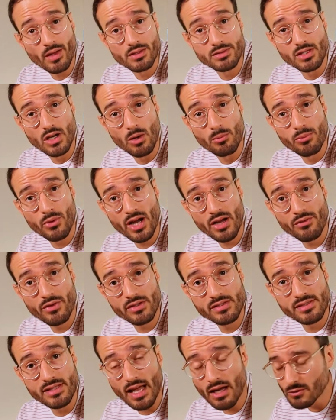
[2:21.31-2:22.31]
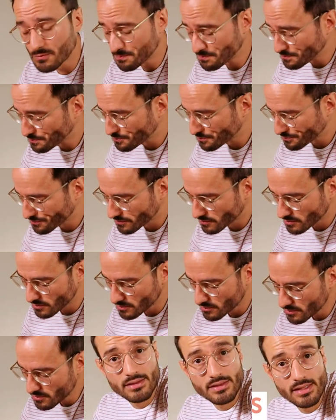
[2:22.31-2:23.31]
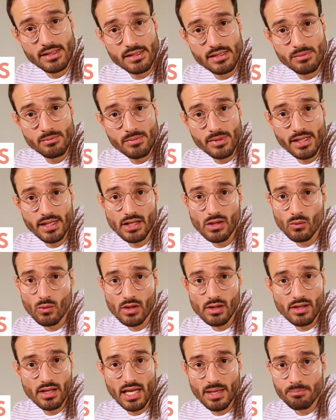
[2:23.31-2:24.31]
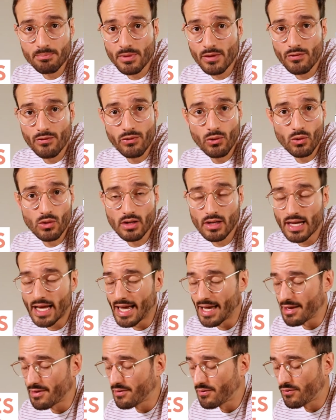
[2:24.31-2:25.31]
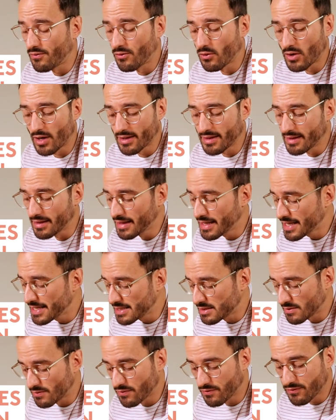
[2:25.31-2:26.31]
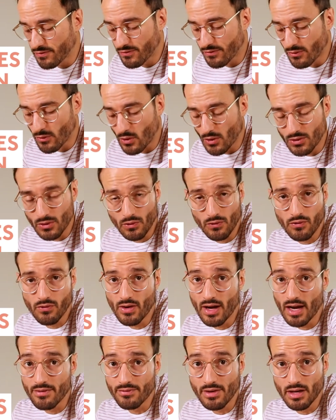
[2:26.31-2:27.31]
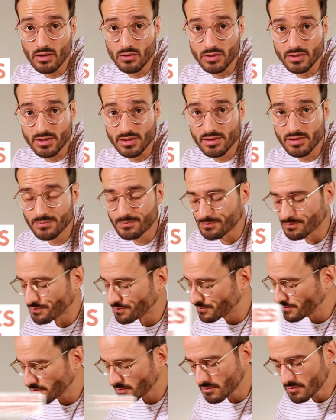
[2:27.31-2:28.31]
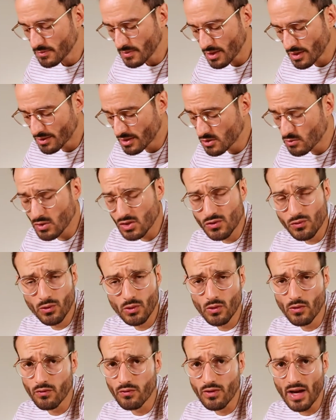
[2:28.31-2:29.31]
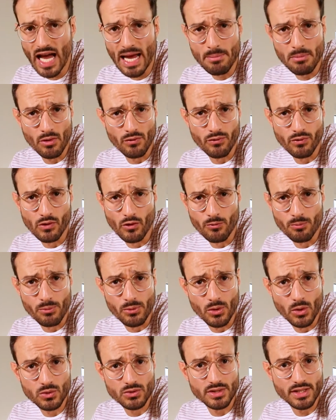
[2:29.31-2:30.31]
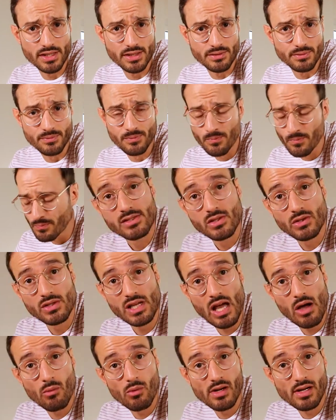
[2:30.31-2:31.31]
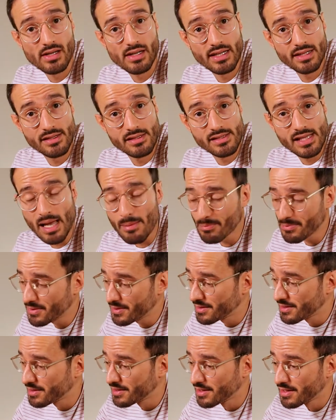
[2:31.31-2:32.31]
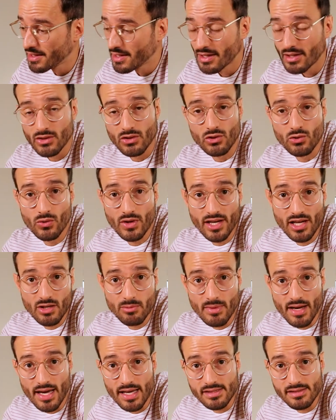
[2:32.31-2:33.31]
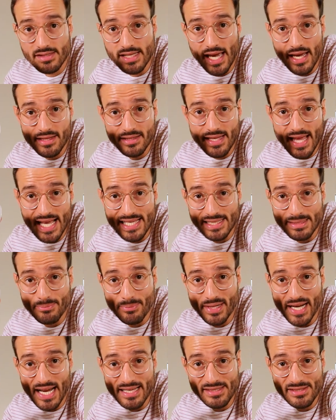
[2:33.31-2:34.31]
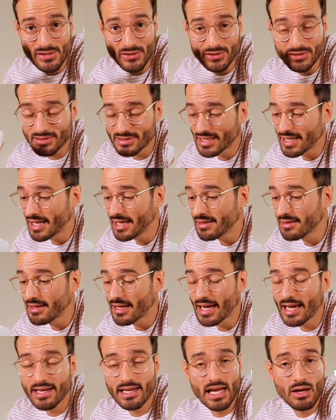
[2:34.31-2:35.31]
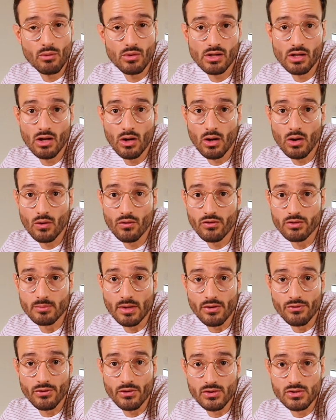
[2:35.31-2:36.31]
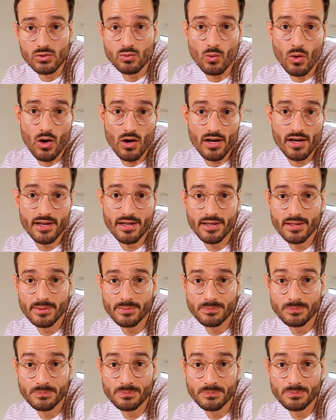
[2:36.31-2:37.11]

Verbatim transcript: So breakfast down. This meal will keep me full like for at least 4 to 5 hours. This was full of fiber, full of protein. So now we'll clean this up, drink my second espresso, and then I will go for my first walk.